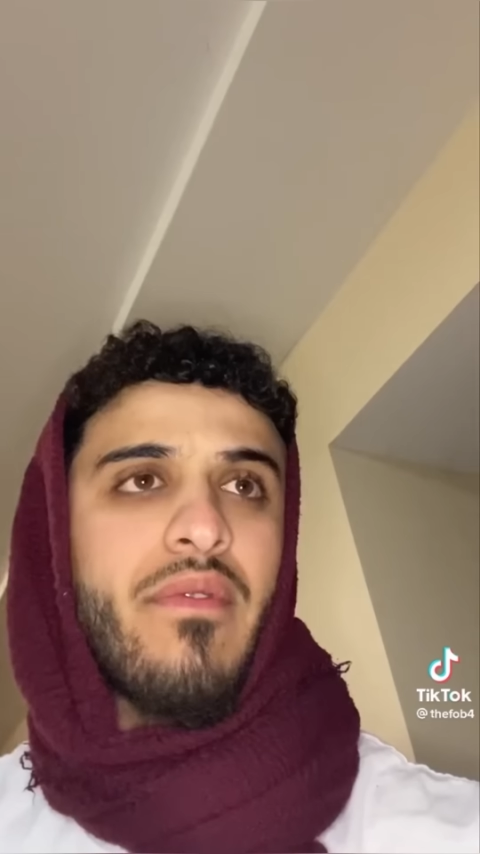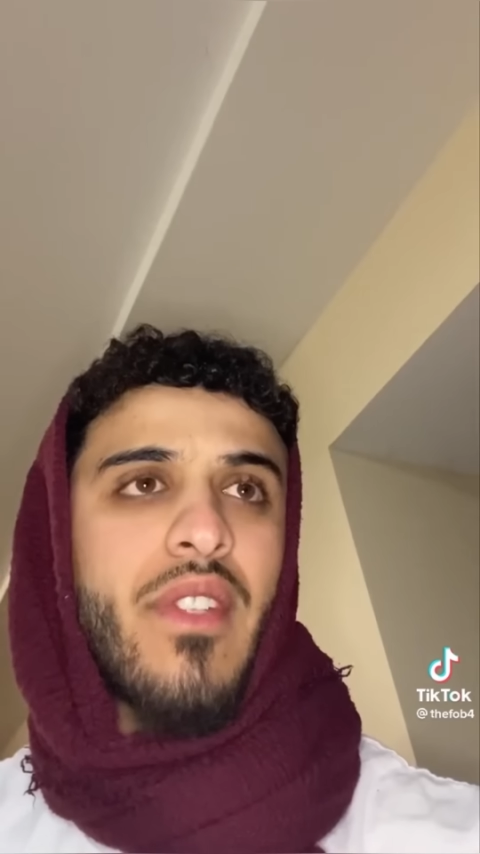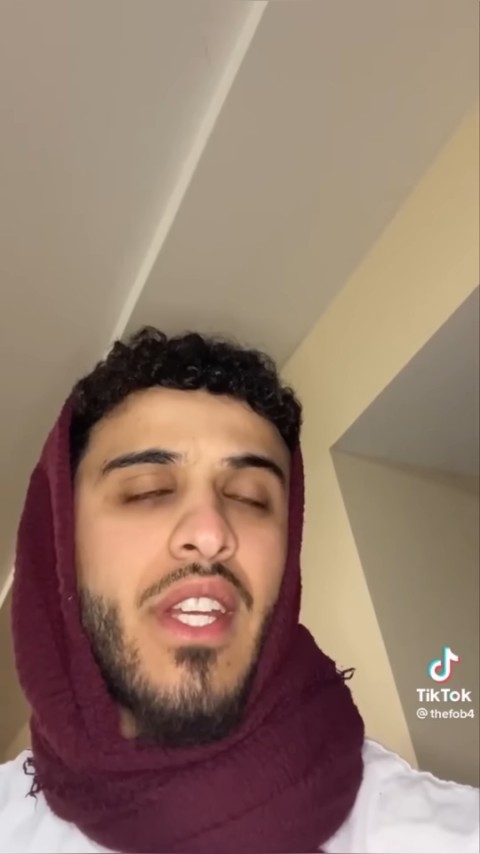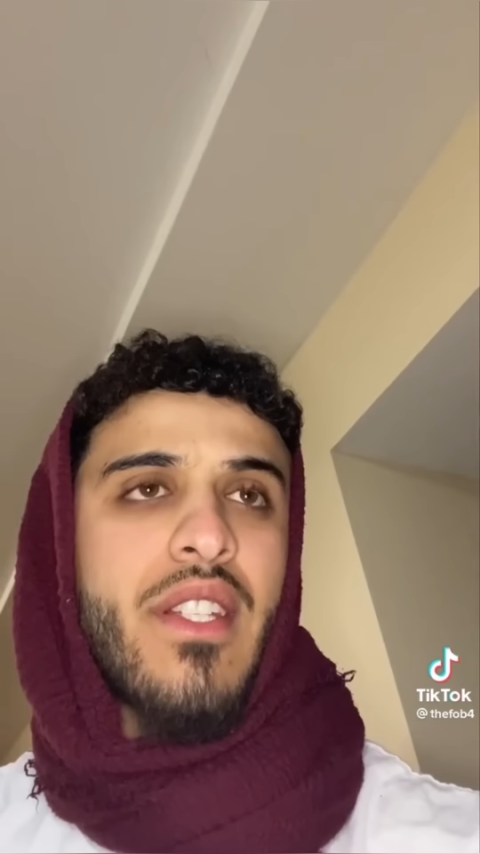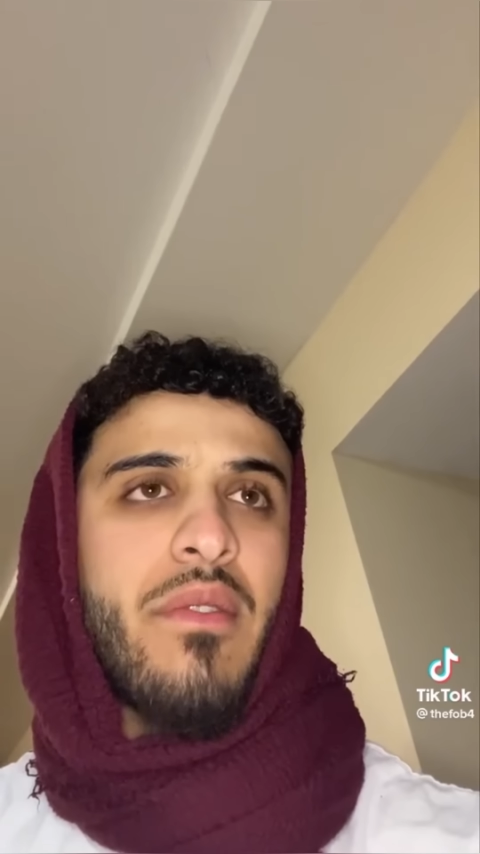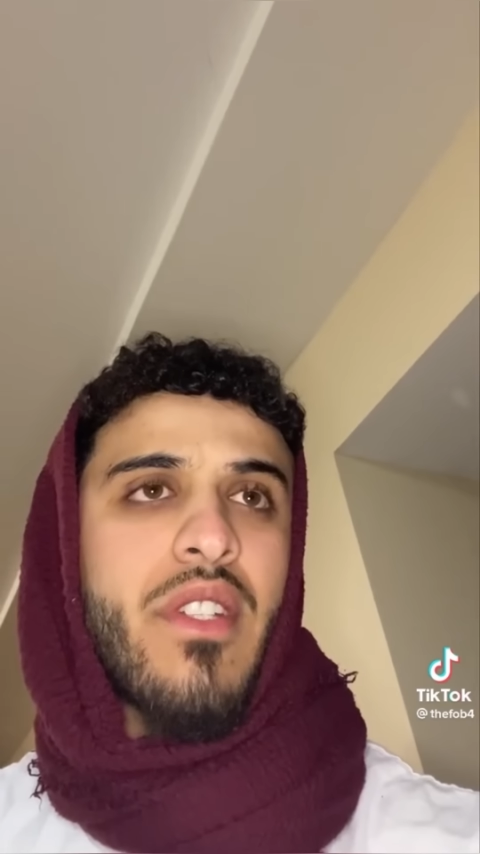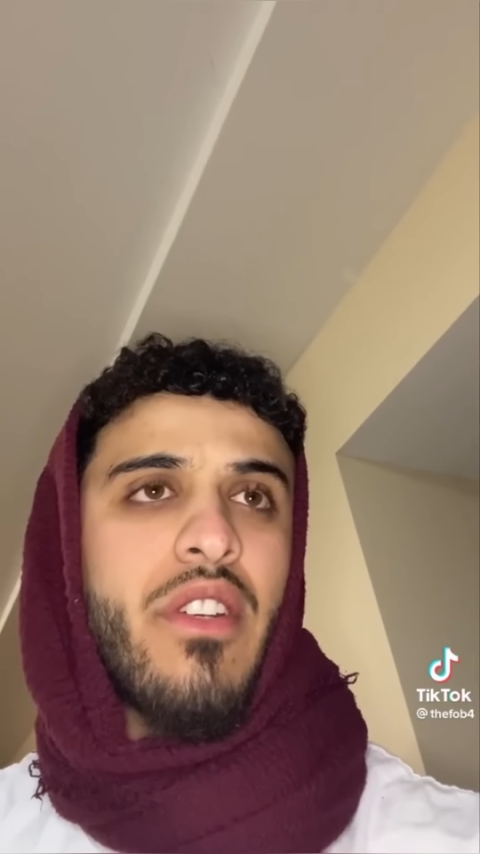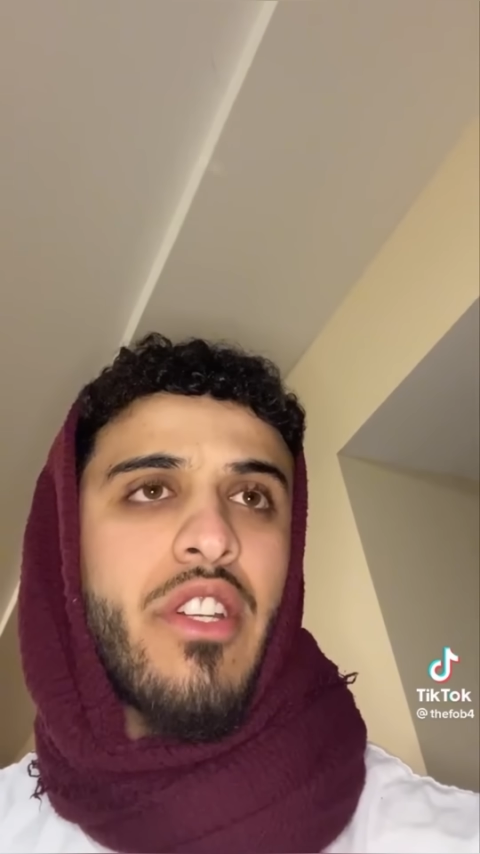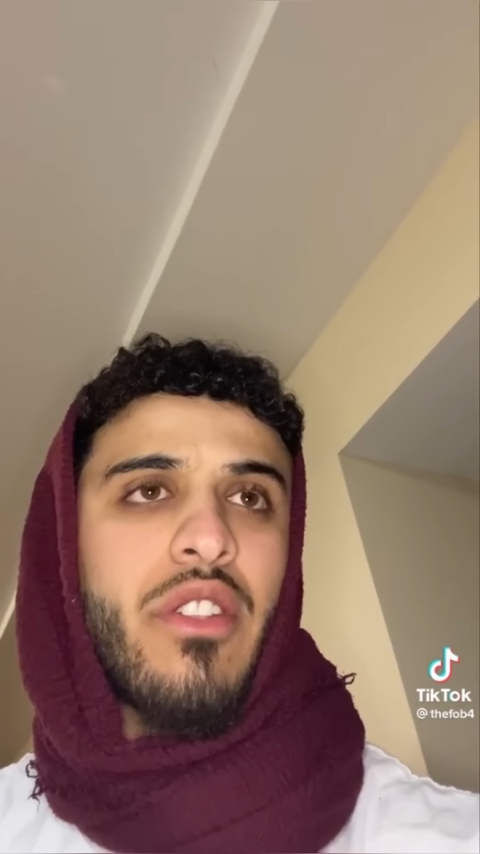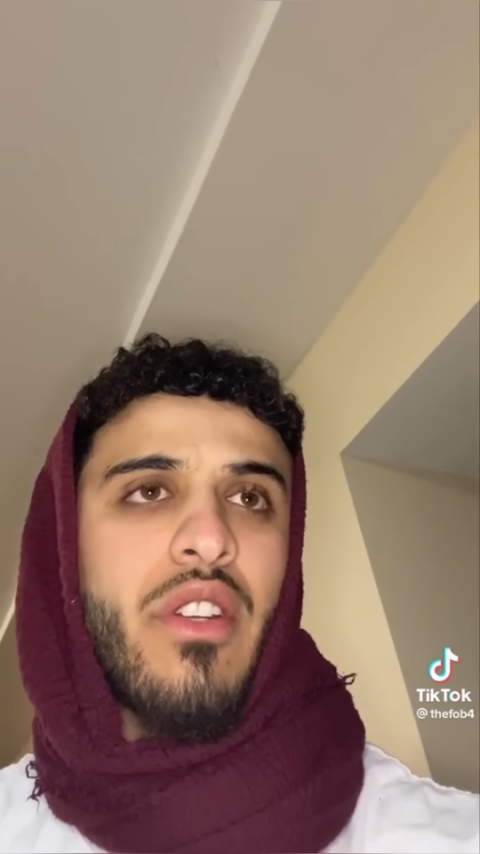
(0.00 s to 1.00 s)
Yes, I was
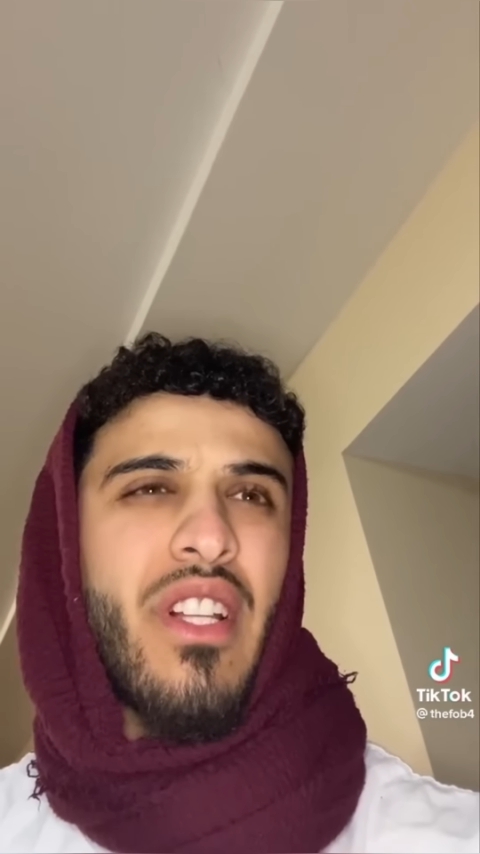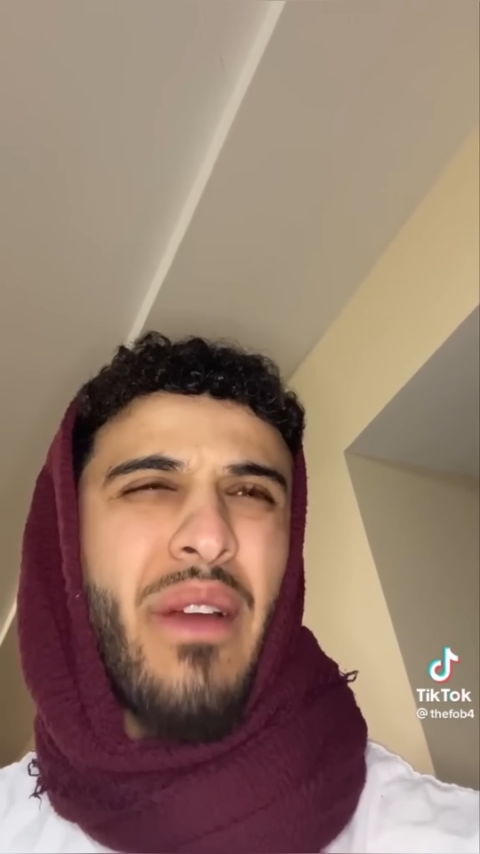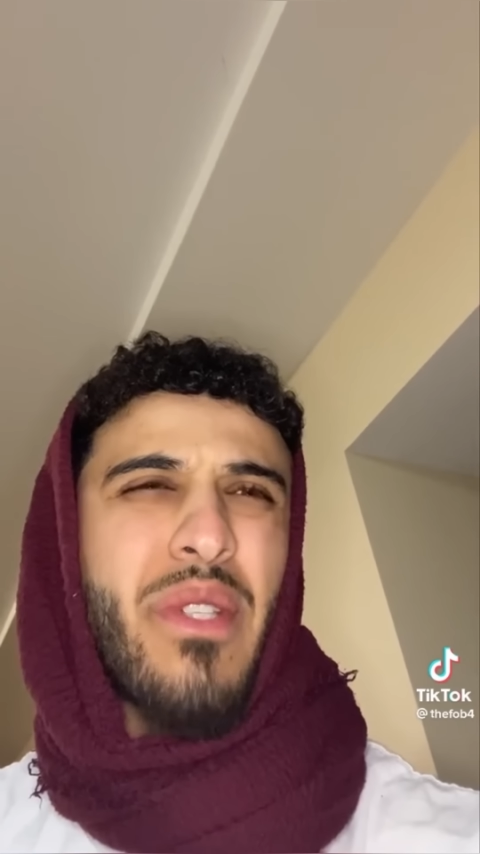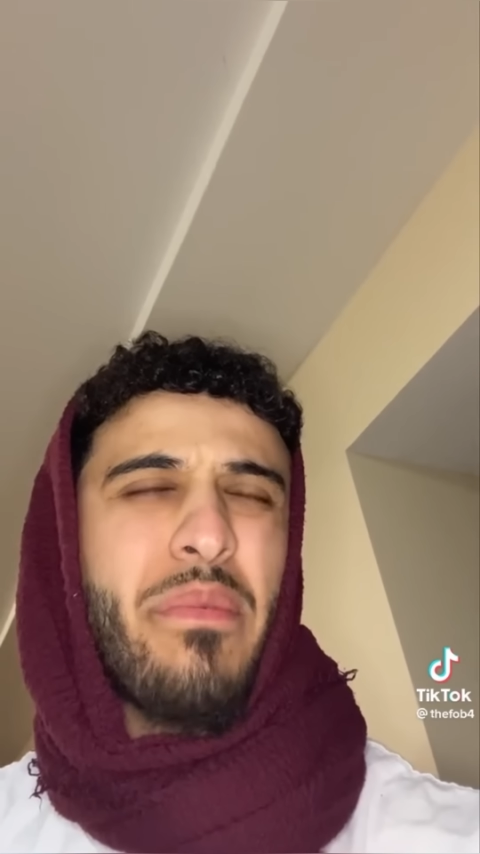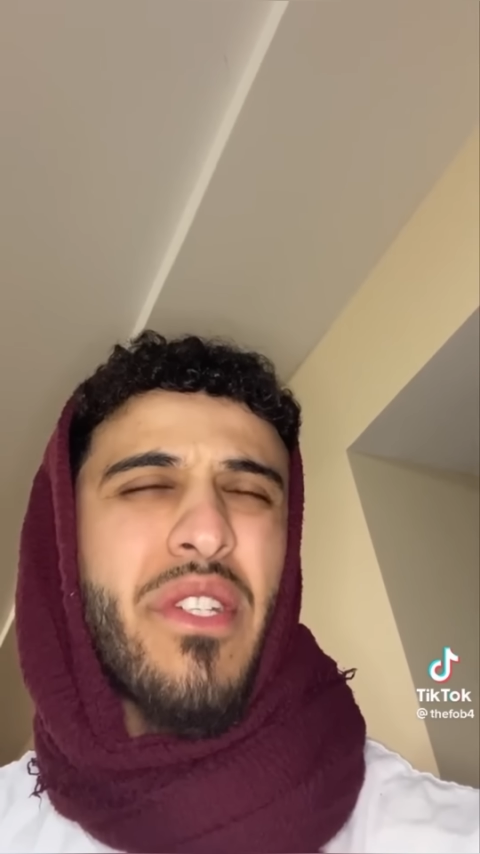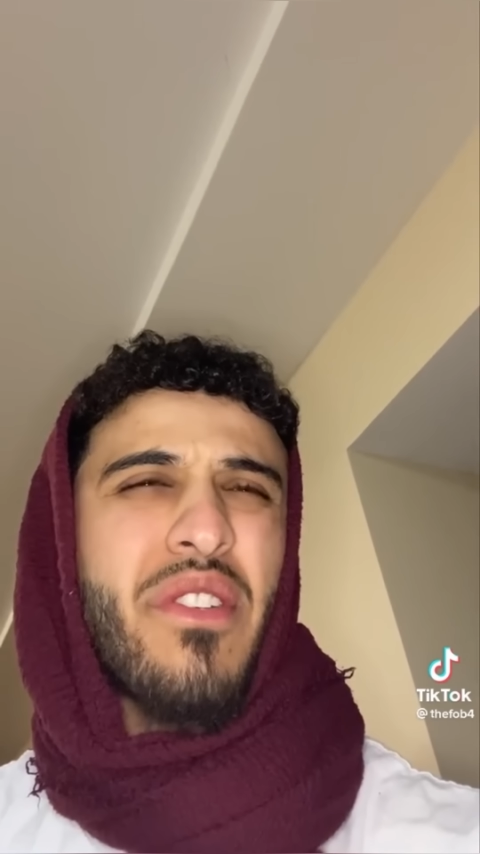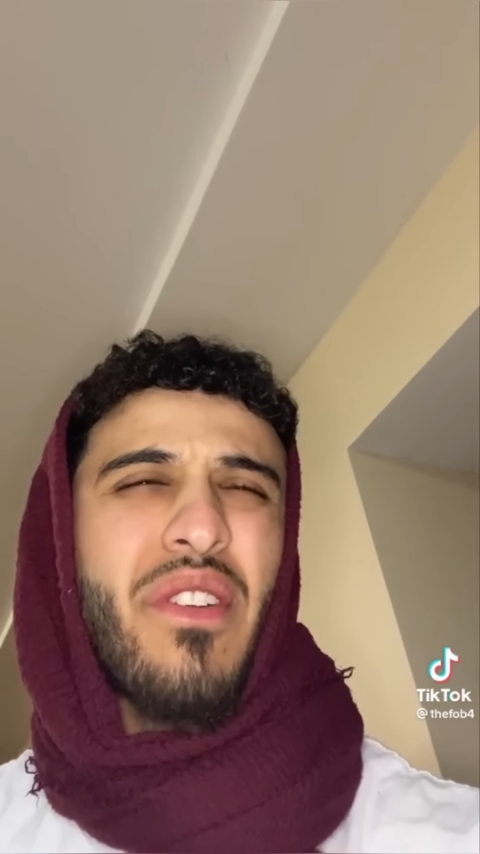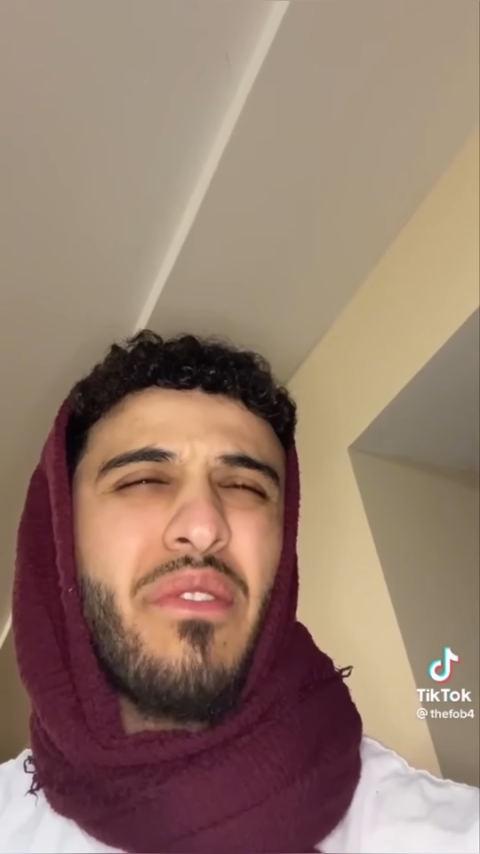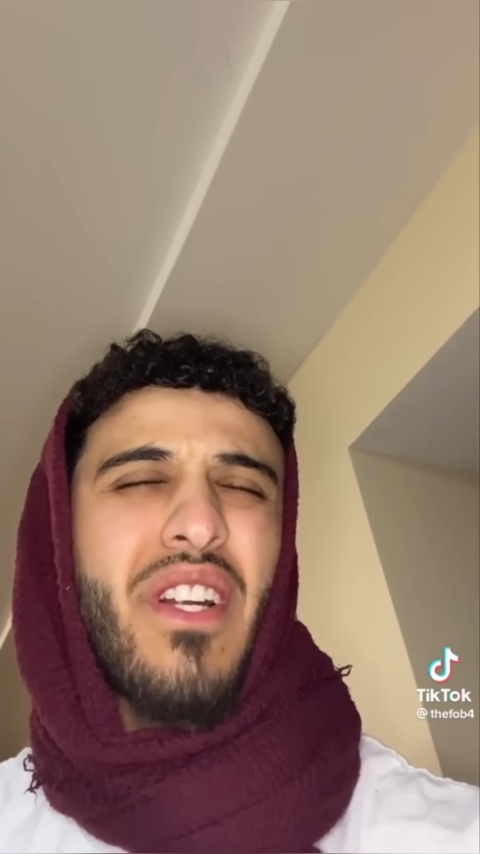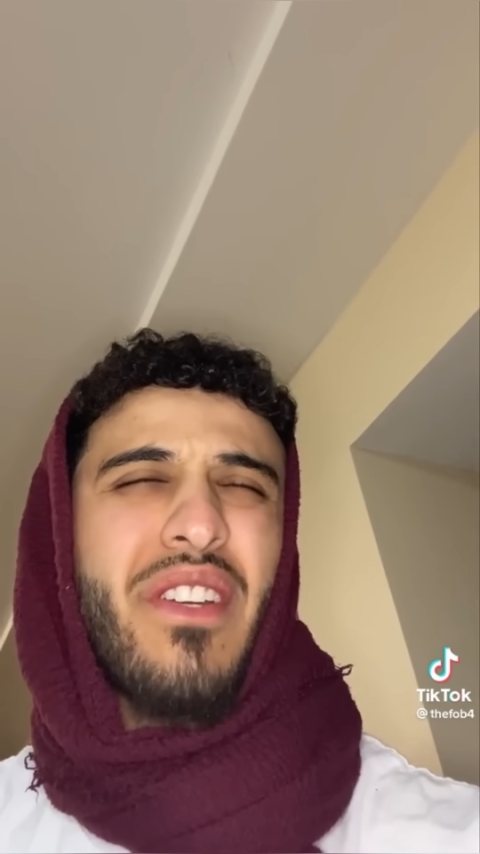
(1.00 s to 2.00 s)
searching through your laptop history.
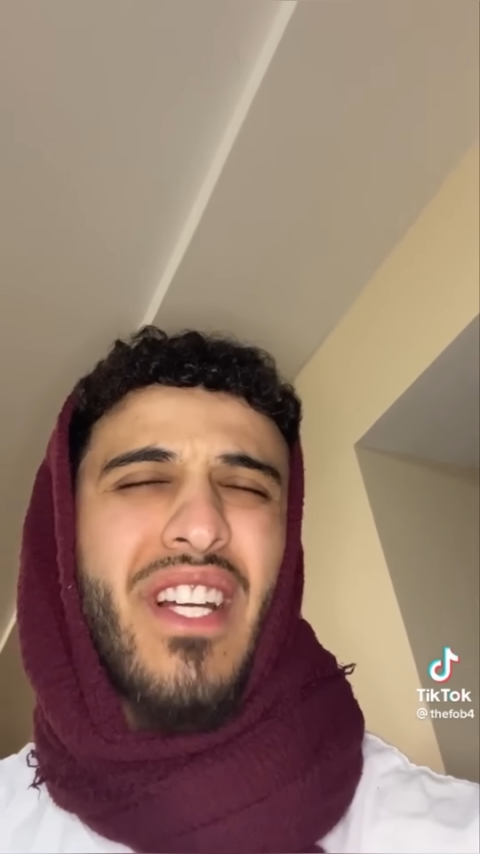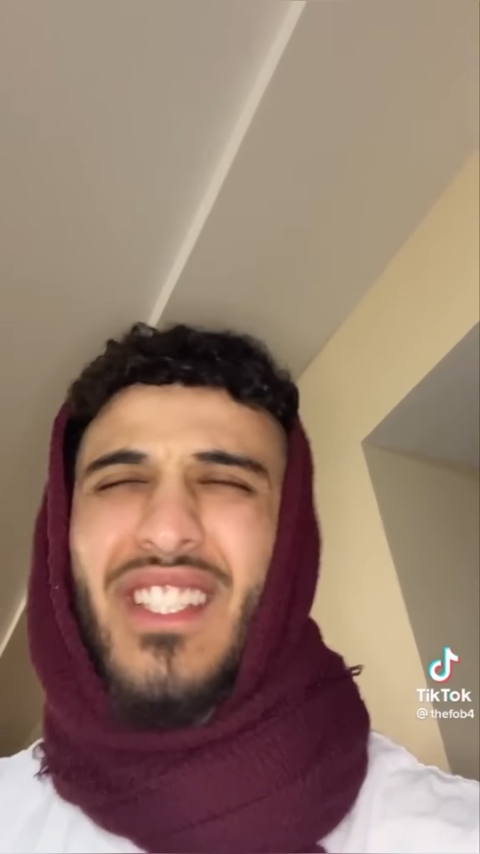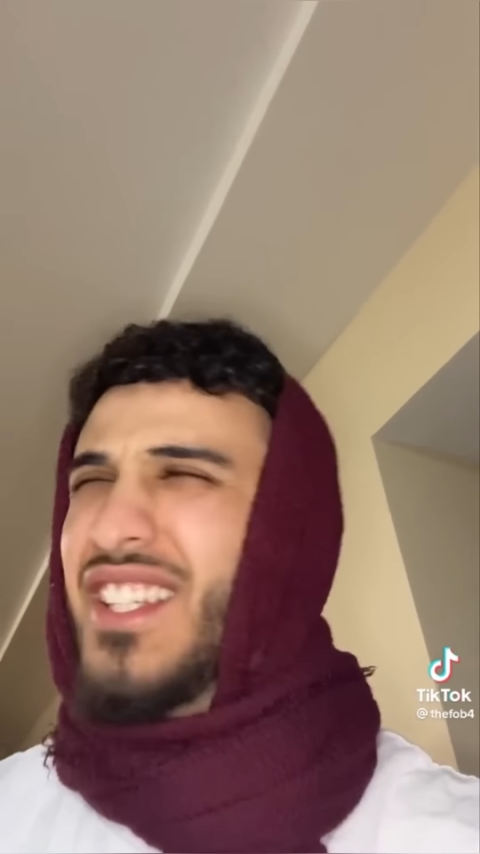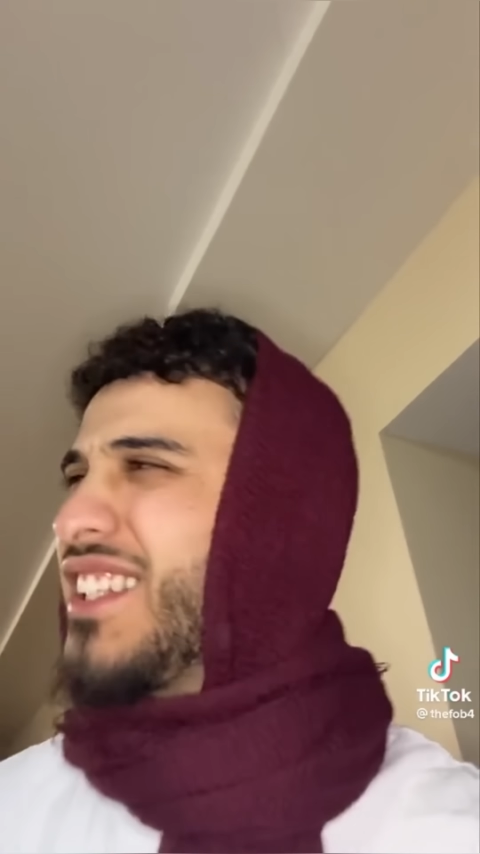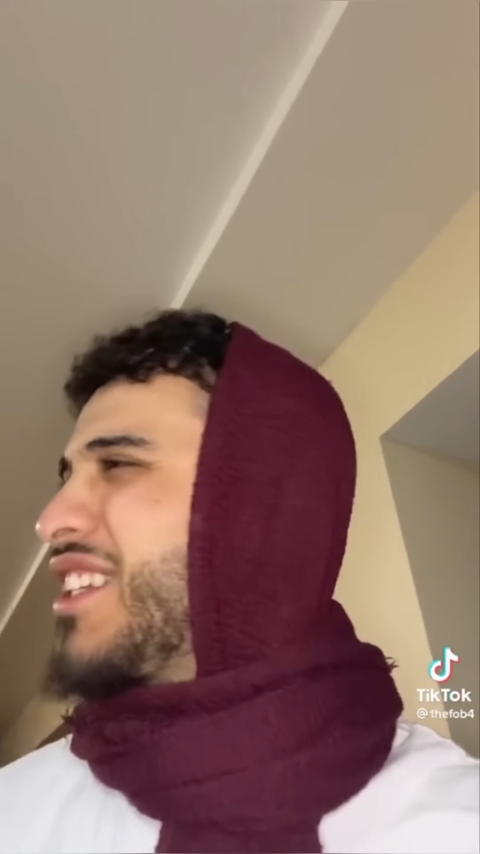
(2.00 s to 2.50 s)
Why are you acting like that's